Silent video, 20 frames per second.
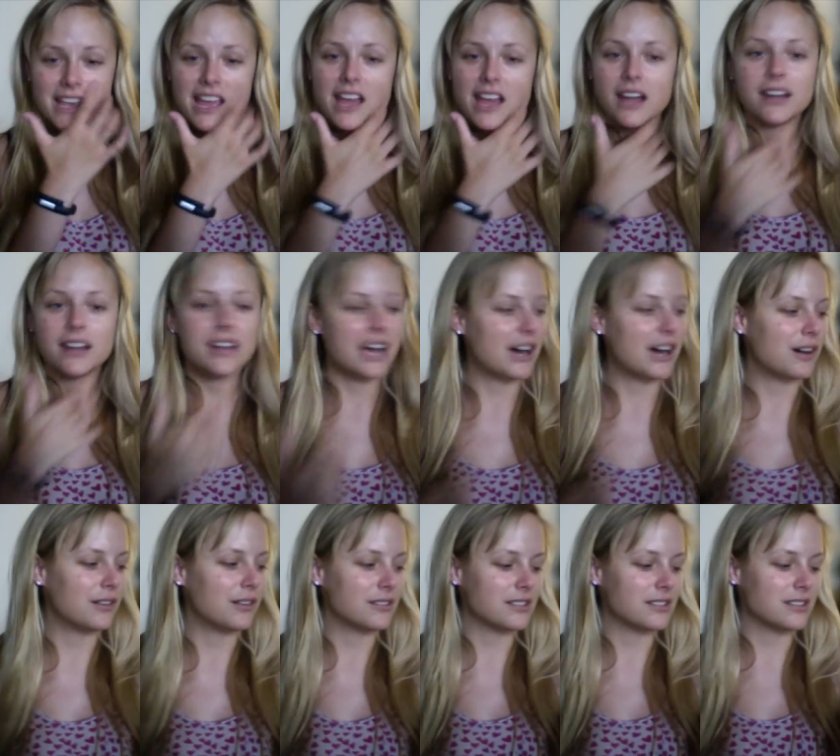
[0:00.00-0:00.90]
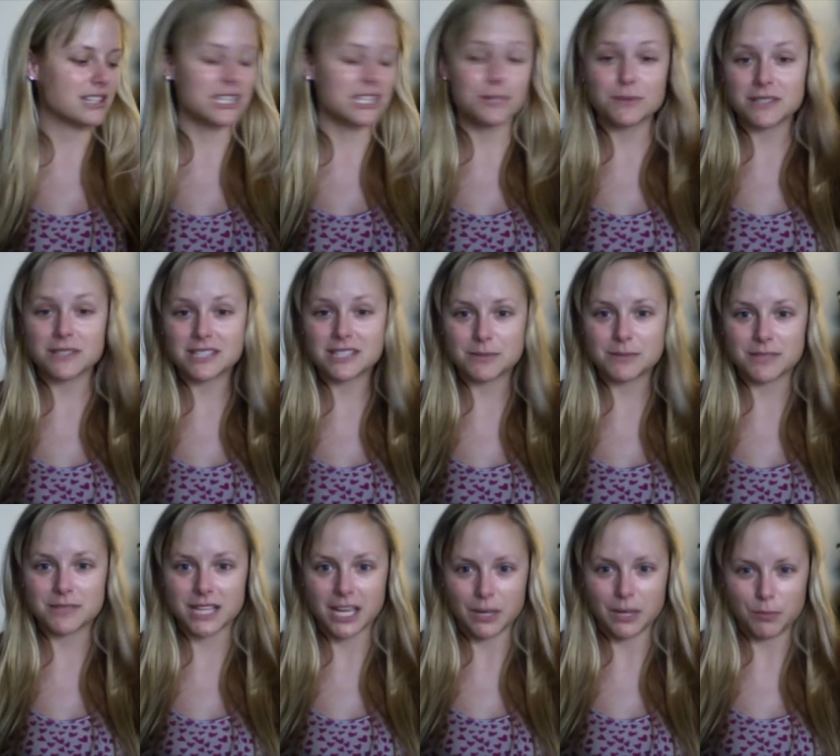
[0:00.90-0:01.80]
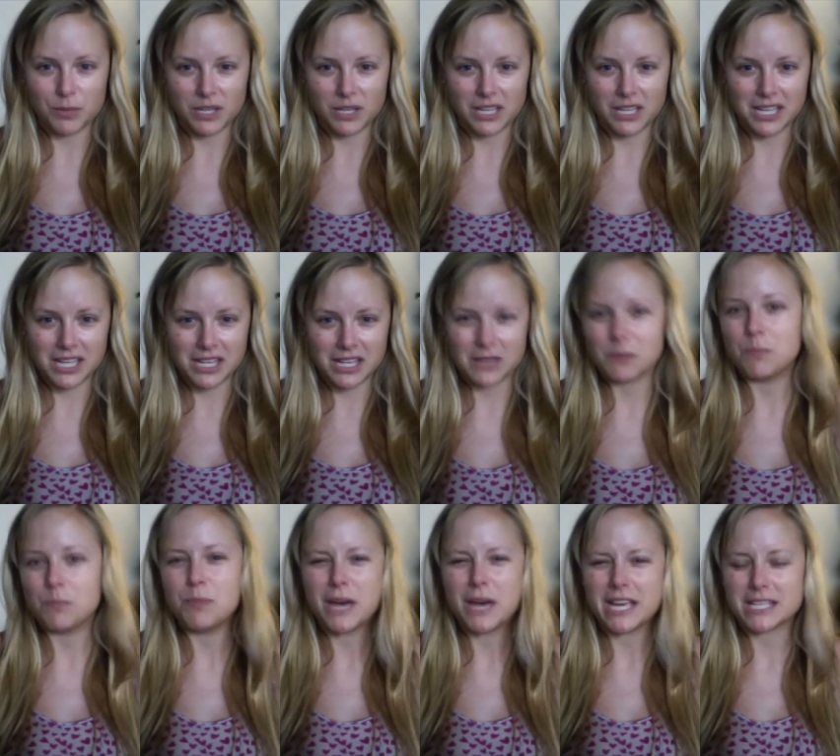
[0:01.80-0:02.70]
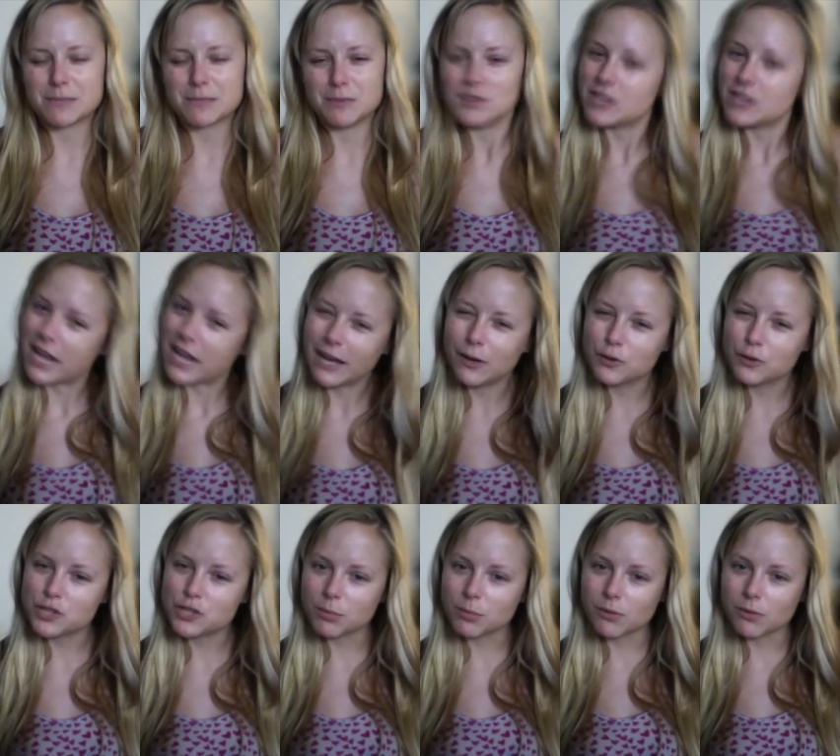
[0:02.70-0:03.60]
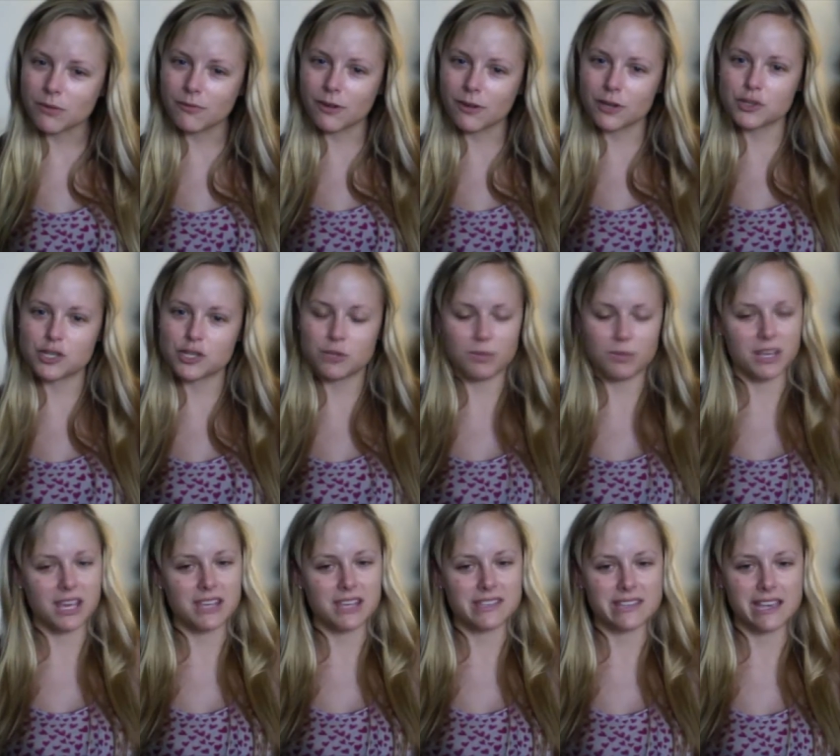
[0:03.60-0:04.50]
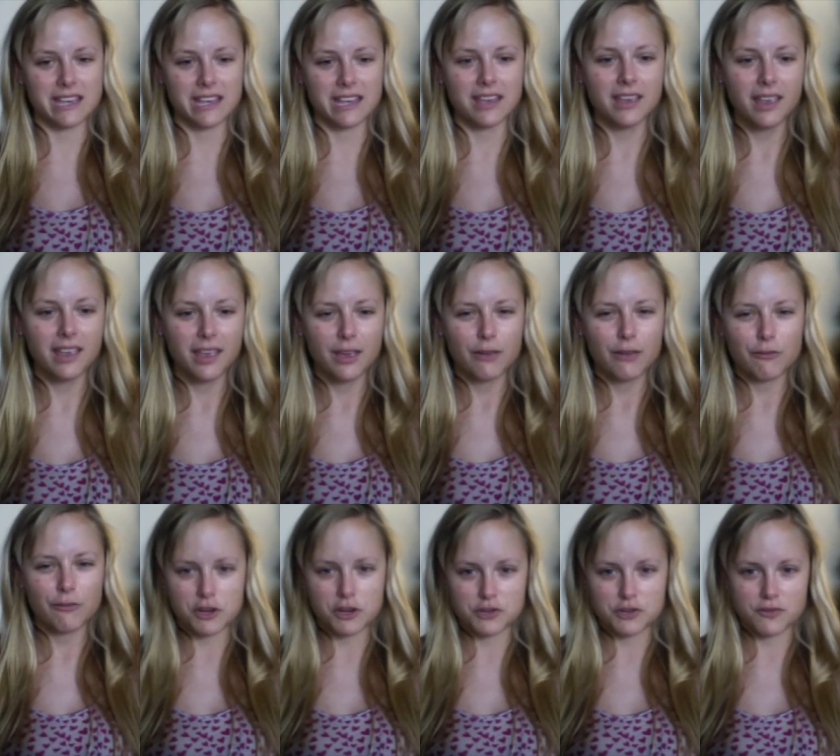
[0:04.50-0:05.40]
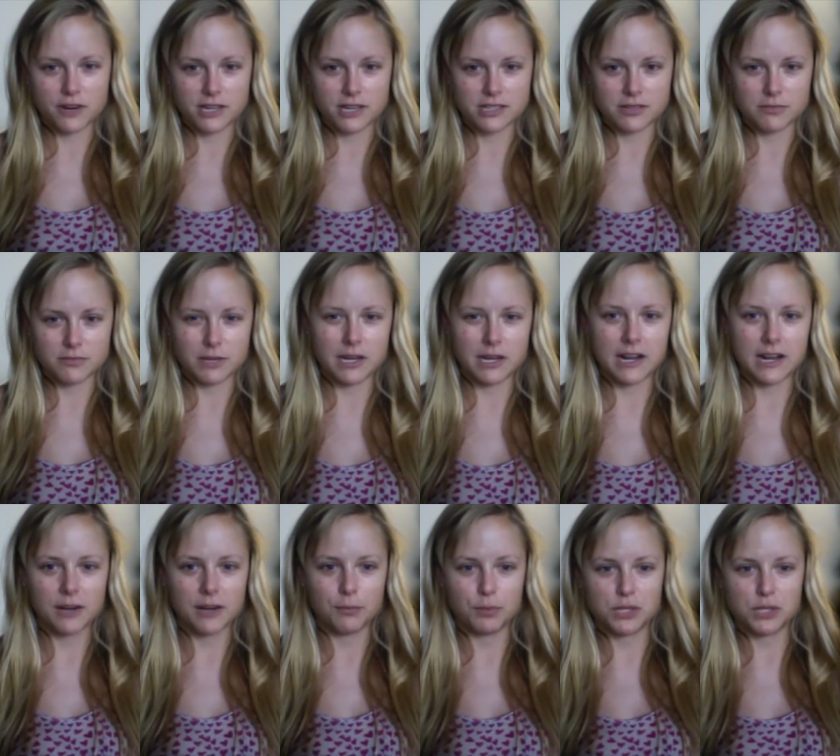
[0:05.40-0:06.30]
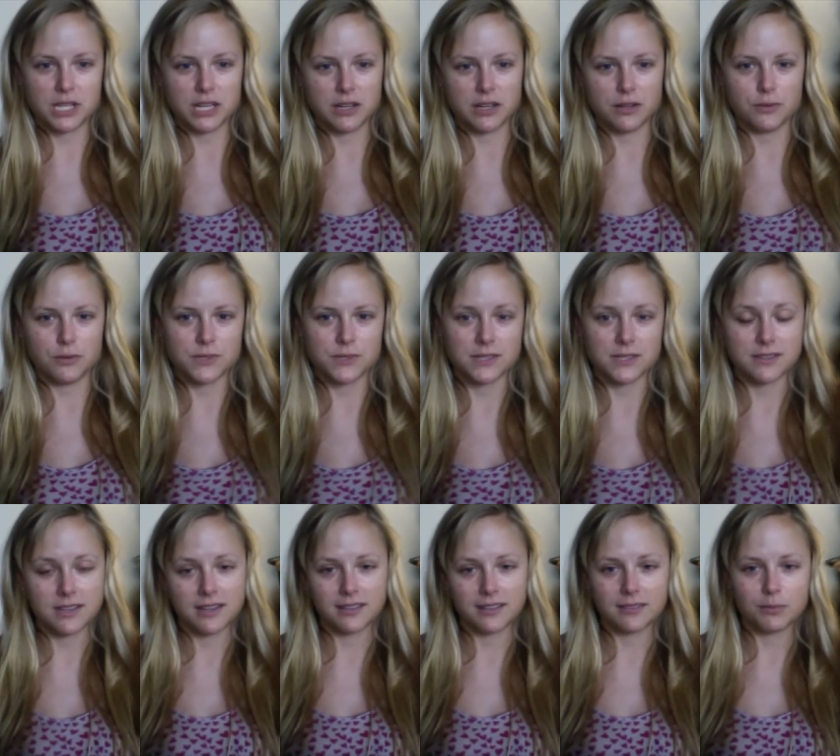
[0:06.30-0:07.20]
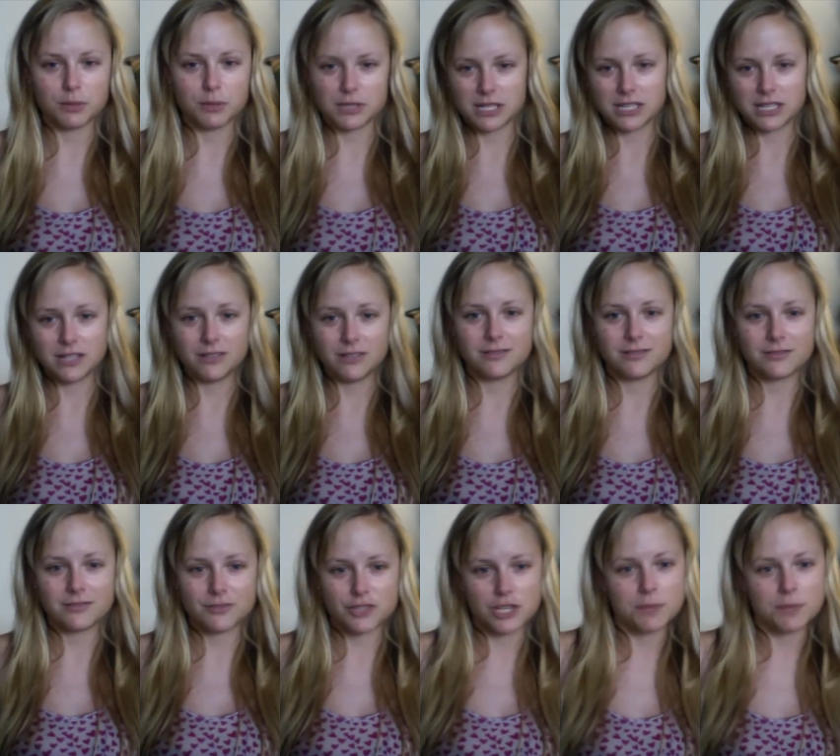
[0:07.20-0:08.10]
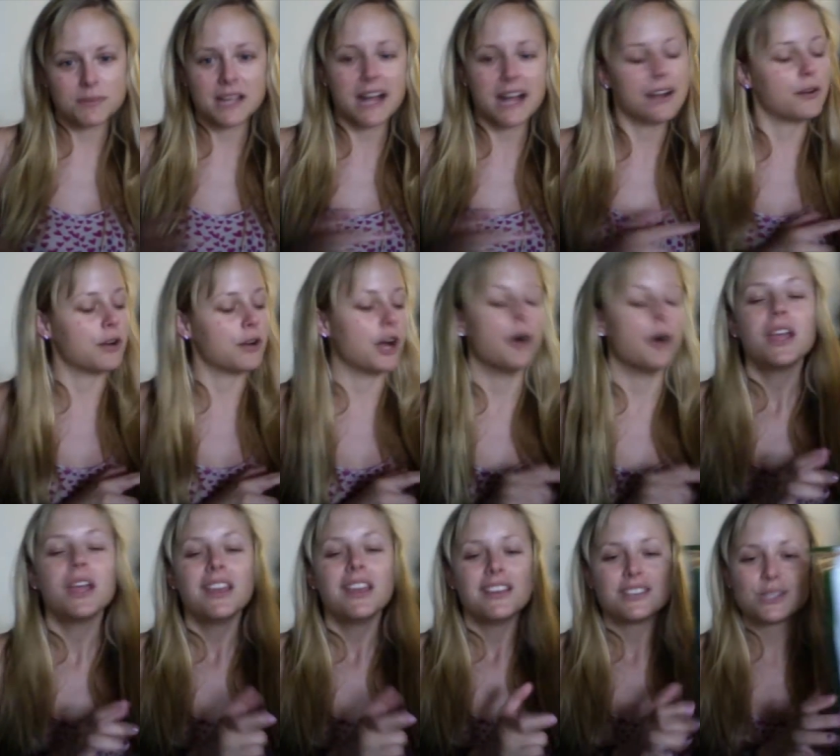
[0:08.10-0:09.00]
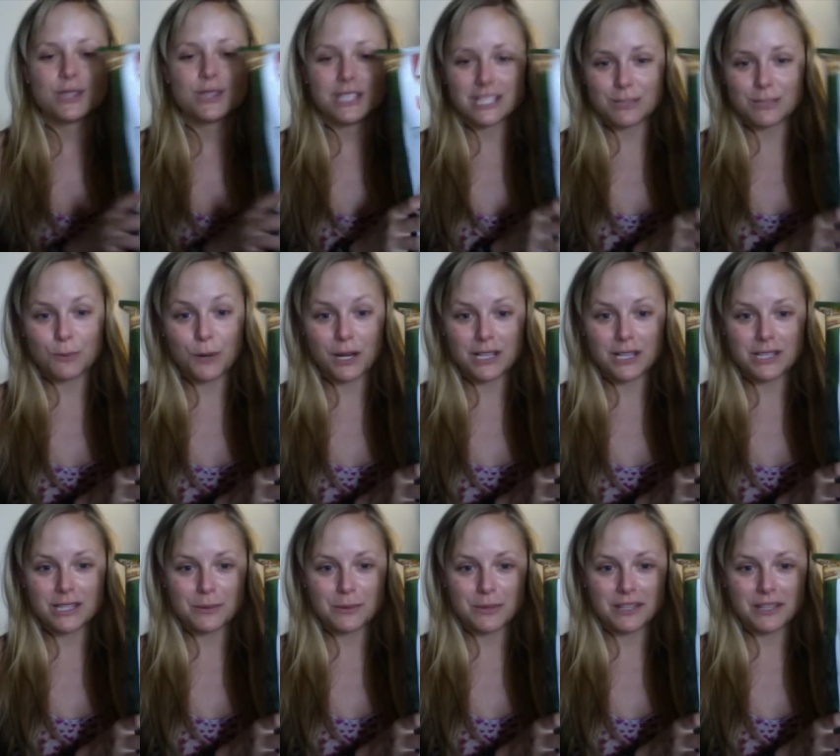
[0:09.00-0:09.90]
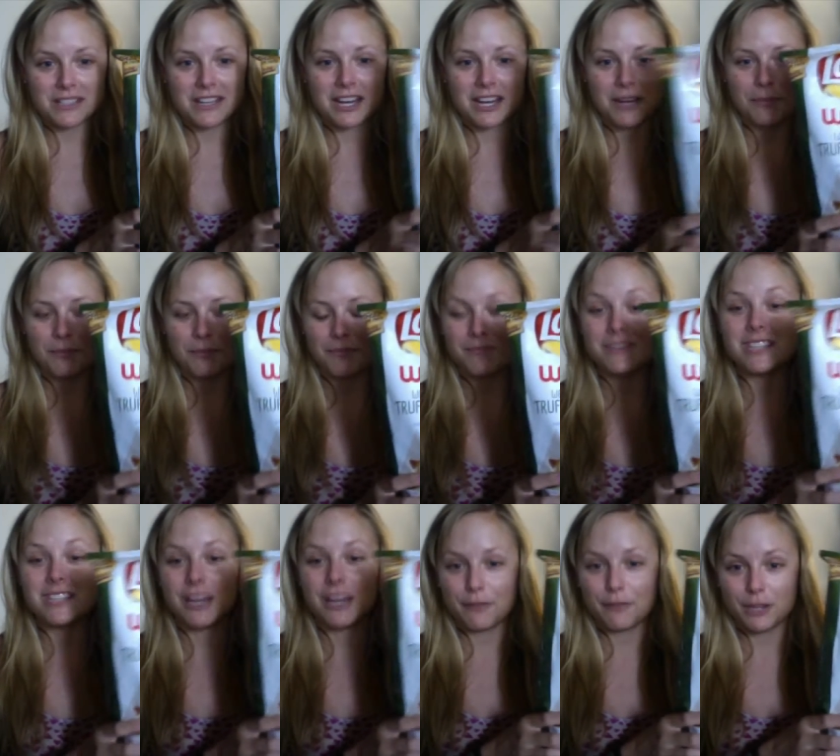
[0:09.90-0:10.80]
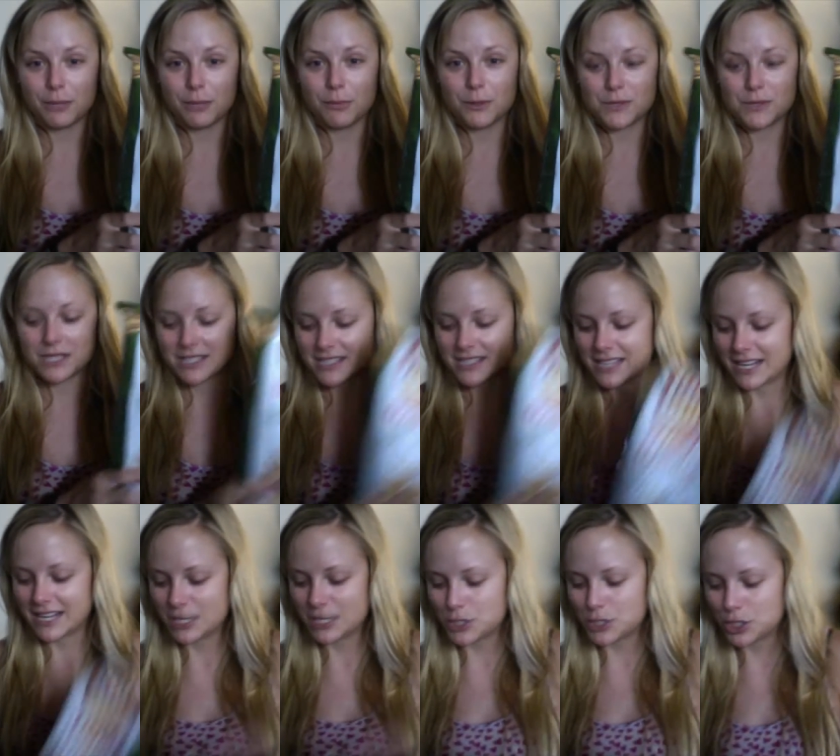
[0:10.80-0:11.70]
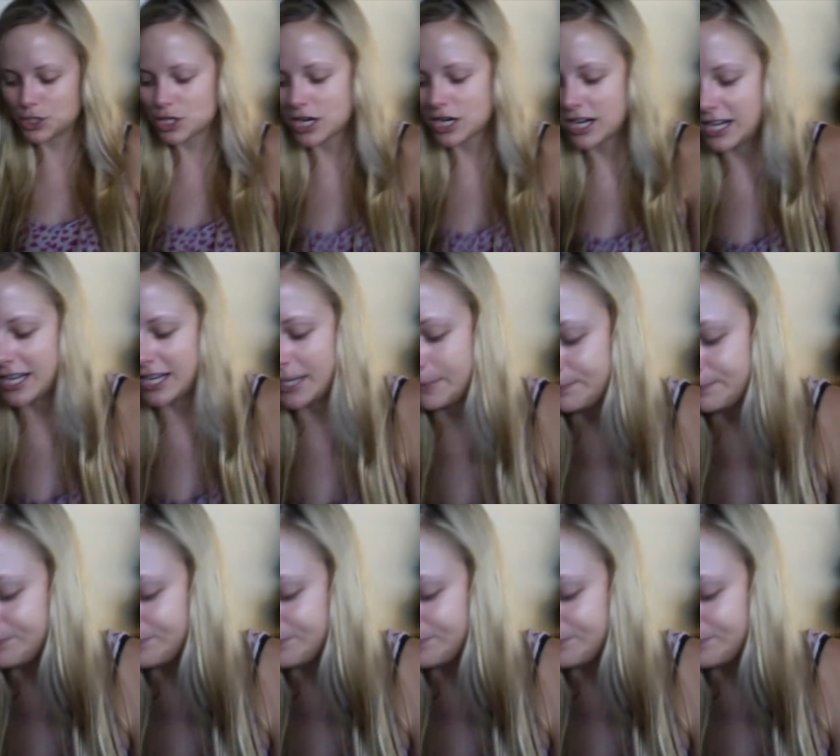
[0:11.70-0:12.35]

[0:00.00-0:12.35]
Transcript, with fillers: Now, this one seems like it'd be the best potato chip conversion because, like, French fries are made out of potatoes and like potato chips. I don't know. So this one is the one that I'm definitely most excited to try.